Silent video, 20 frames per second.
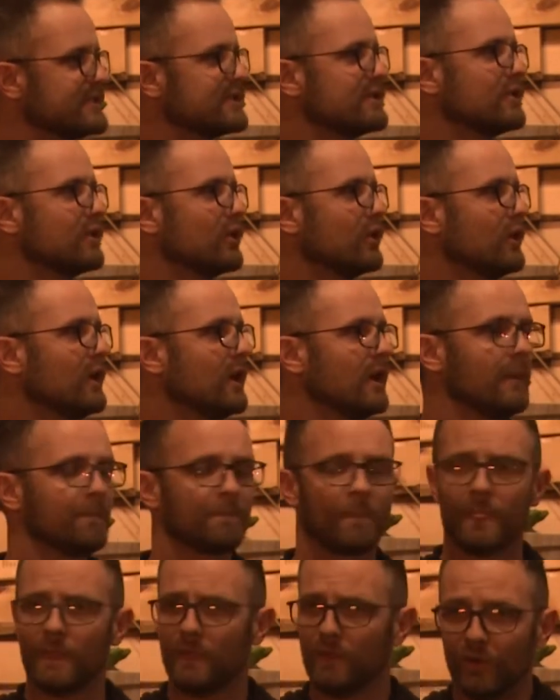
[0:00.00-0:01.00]
to
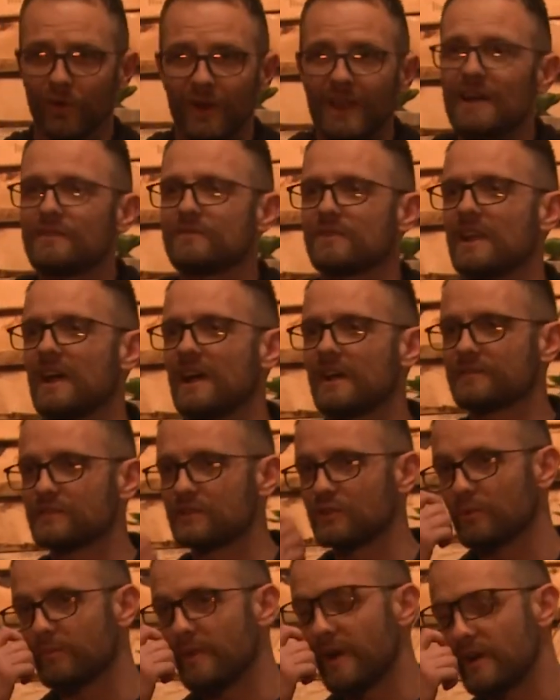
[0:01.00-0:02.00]
your love lives, to
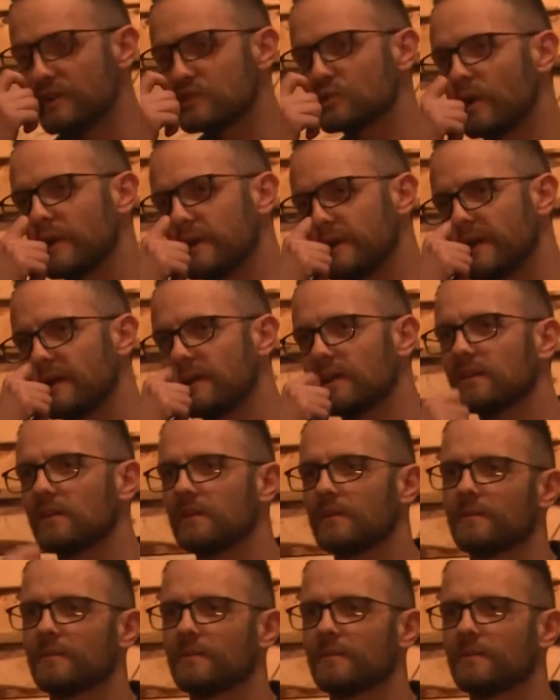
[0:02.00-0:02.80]
your marriage one day.